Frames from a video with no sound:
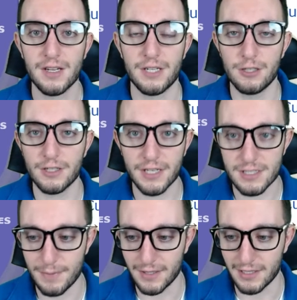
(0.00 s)
you look at
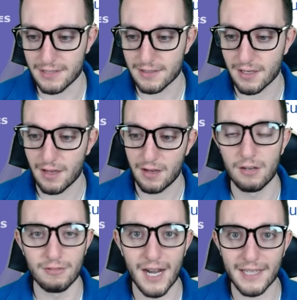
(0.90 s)
its abilities.
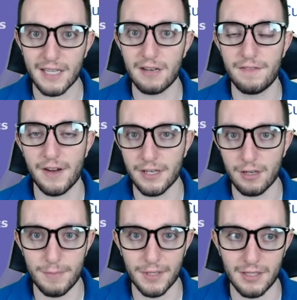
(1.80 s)
Rockhead, very
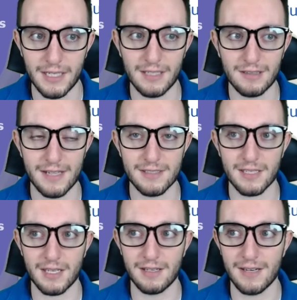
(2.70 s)
good ability,
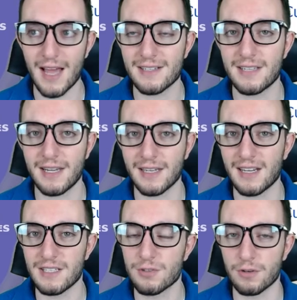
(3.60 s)
lets it not take
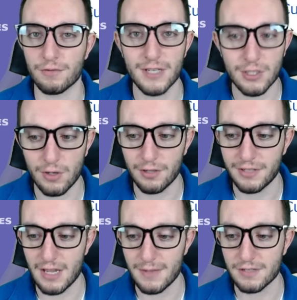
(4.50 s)
any sort of recoil
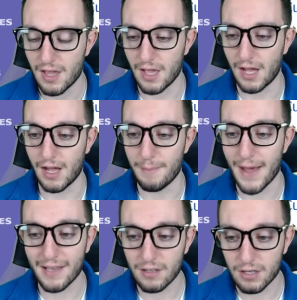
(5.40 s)
damage.
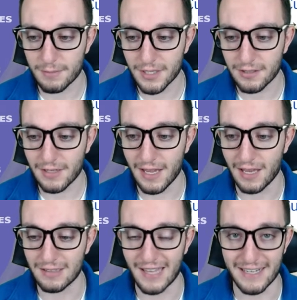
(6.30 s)
Battle Armor
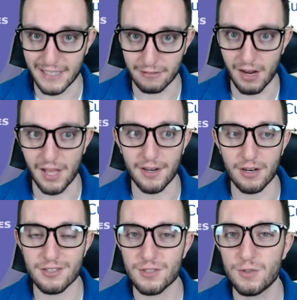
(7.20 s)
and Lightning Rod
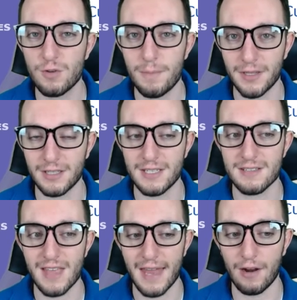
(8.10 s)
are two
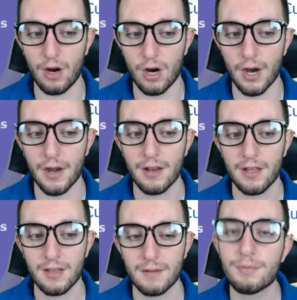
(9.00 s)
abilities that are
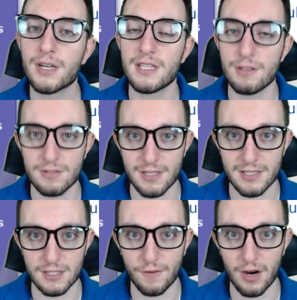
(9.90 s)
pretty
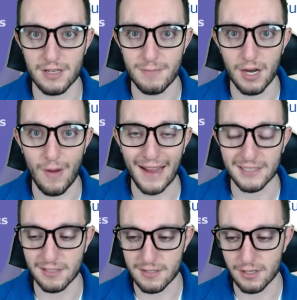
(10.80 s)
useless as far as
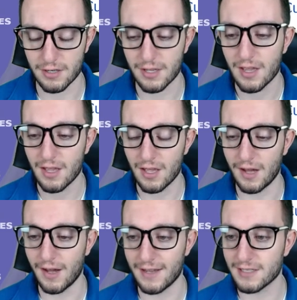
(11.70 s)
Marowak's concerned.
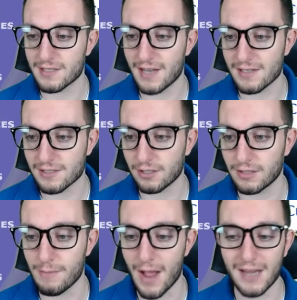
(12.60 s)
It doesn't
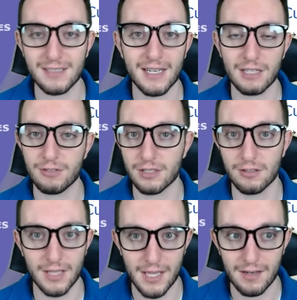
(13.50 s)
necessarily mind getting
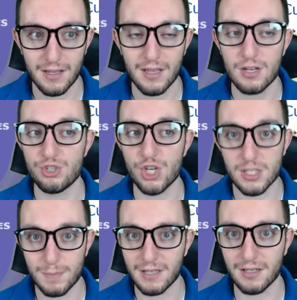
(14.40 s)
critical hit,
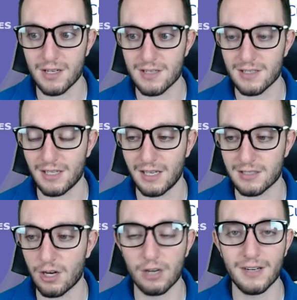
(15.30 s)
just because
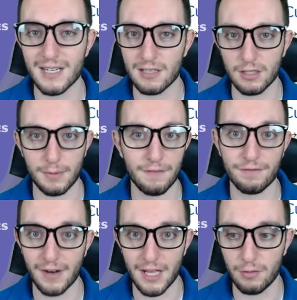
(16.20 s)
it's already a little bit
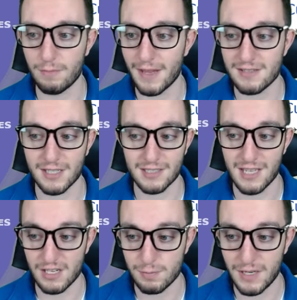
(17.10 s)
frail with base
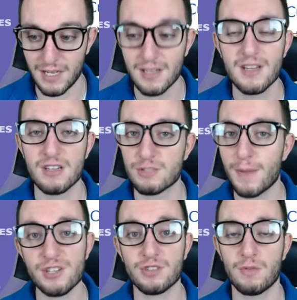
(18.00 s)
60 HP,
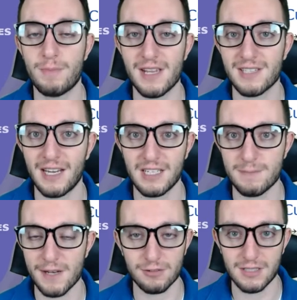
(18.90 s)
especially with base 80
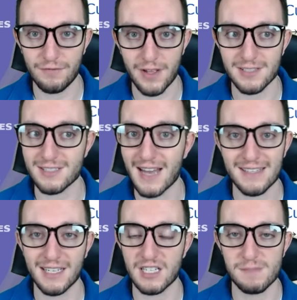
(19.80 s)
special defense. It's
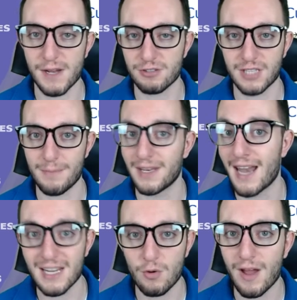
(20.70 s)
not taking a special type
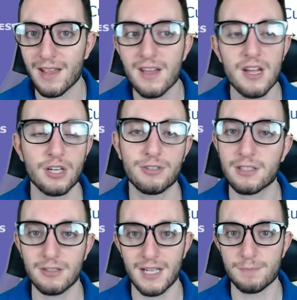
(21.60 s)
hit anyway.
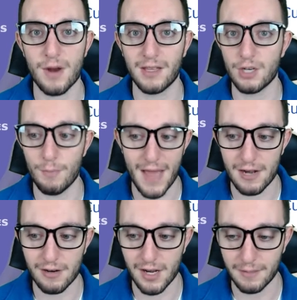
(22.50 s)
Critical hits probably don't
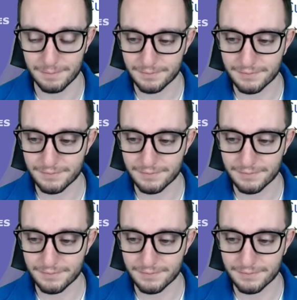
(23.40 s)
matter on it.